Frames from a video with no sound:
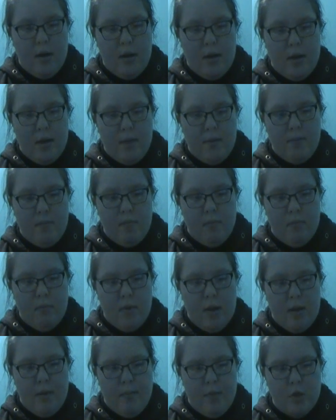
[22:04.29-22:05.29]
I
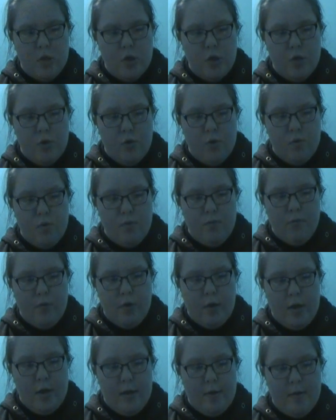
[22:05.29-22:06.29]
am also
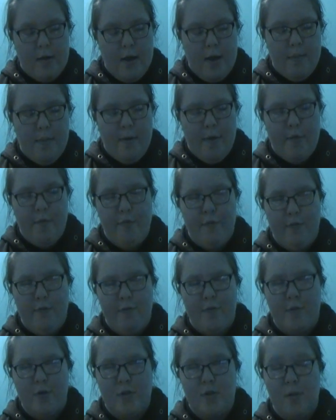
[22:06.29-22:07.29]
forgetting the name of
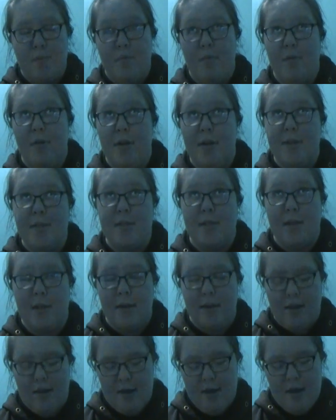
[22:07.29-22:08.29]
for some
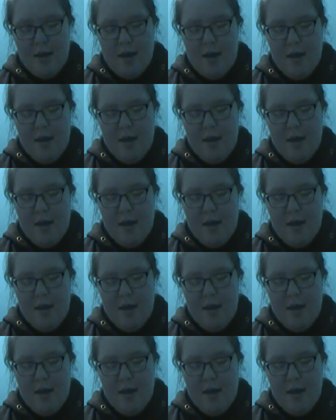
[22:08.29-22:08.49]
reason.